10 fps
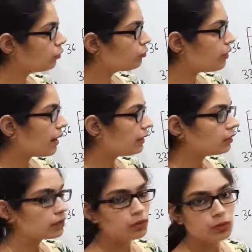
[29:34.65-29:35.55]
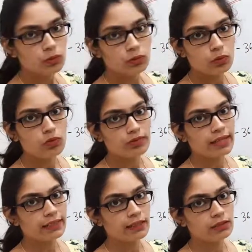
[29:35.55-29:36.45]
find the two
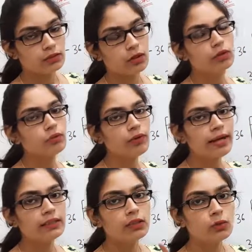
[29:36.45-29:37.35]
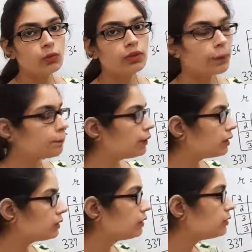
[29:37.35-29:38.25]
factors or to find the two
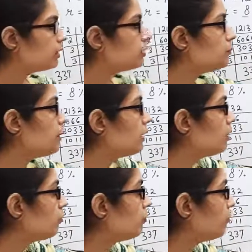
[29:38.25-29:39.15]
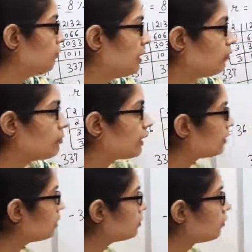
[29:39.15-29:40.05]
numbers, just make
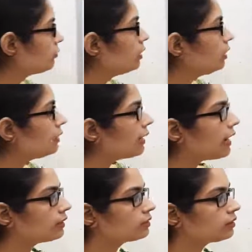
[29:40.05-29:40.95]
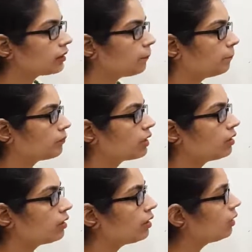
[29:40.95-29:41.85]
factors of the last term.
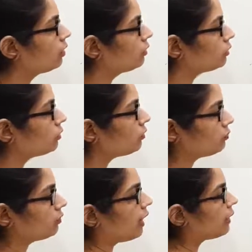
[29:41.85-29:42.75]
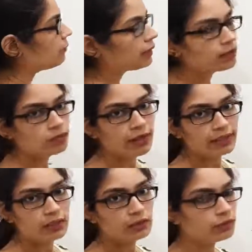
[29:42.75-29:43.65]
So I made the
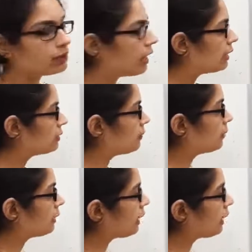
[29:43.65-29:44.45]
factors of the last term, and I